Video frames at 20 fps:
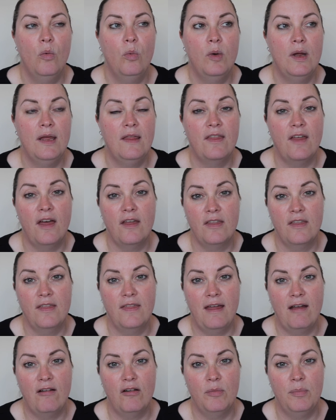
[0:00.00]
with other
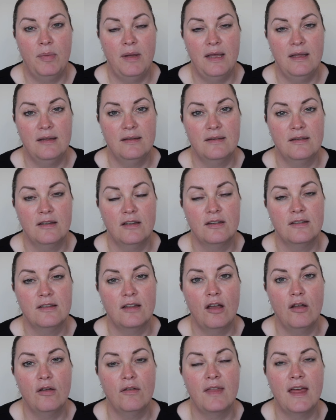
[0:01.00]
therapists
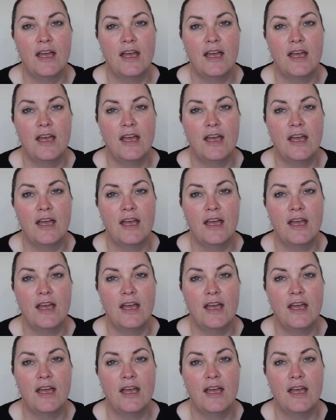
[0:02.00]
so